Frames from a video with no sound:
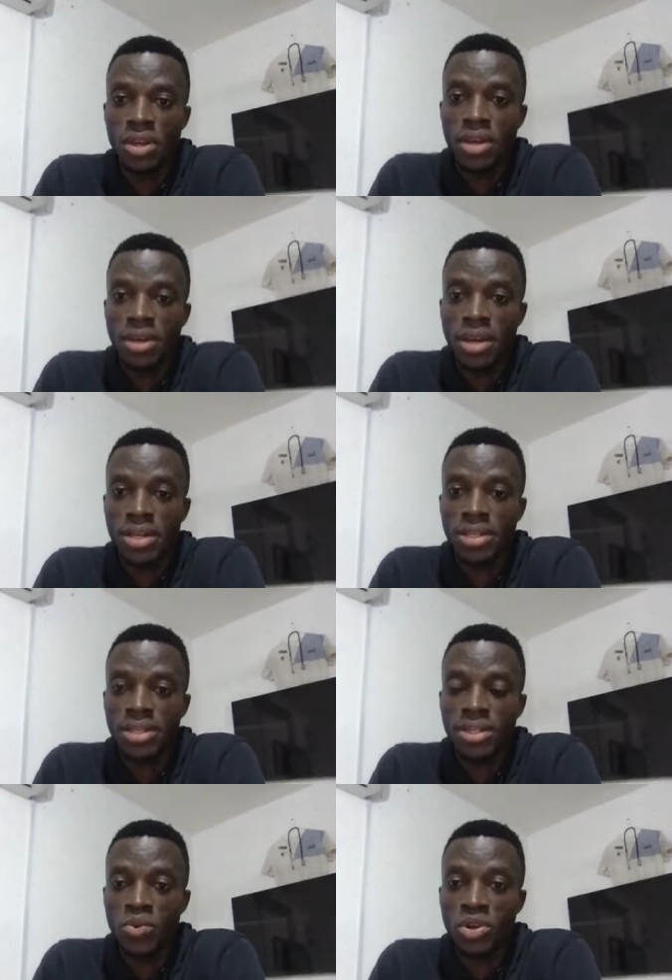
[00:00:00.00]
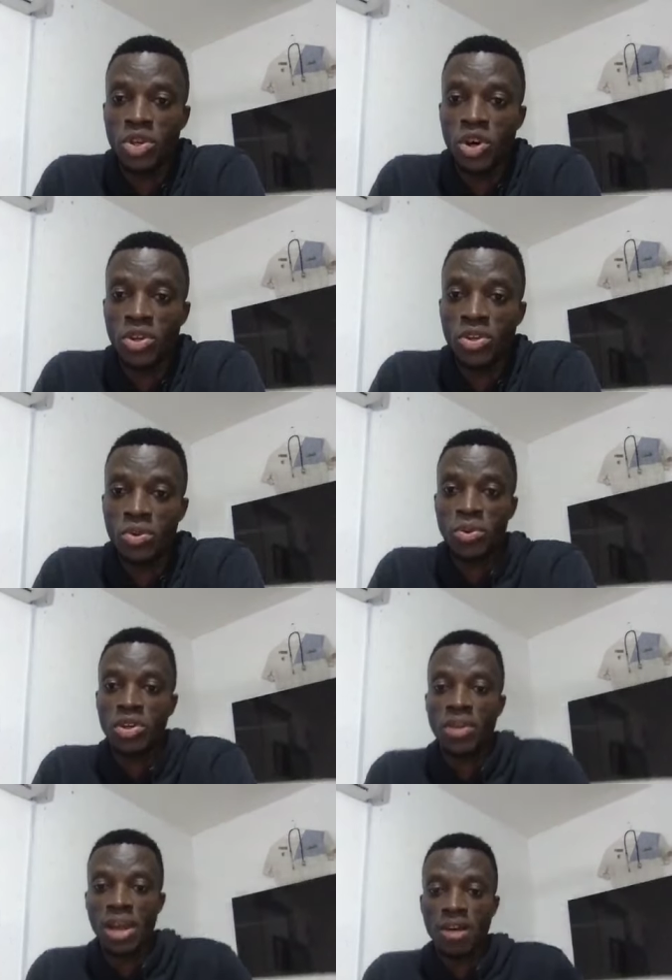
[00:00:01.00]
and we don't we
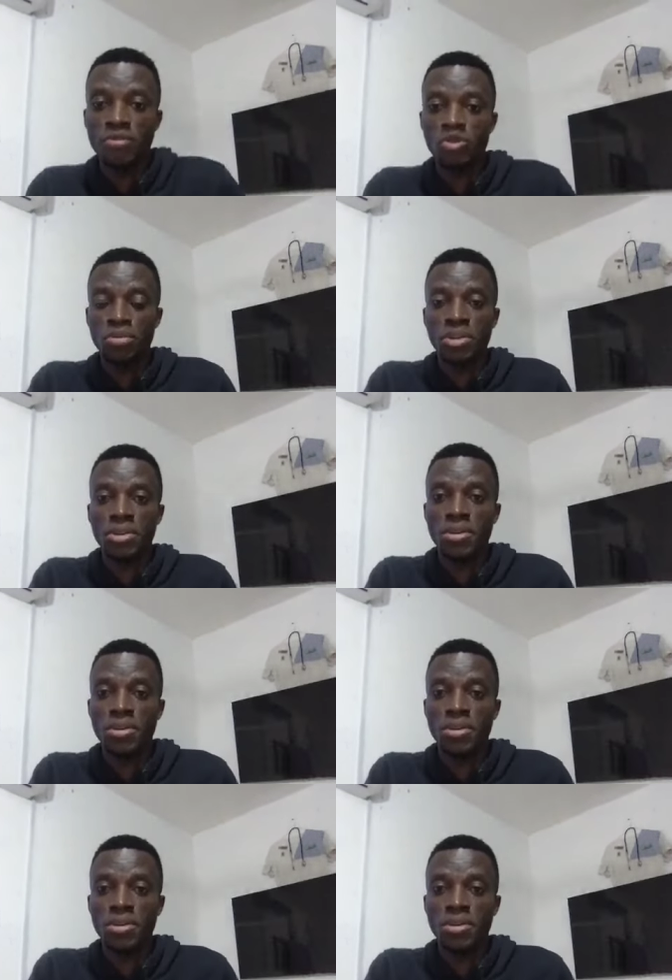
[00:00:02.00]
don't have to be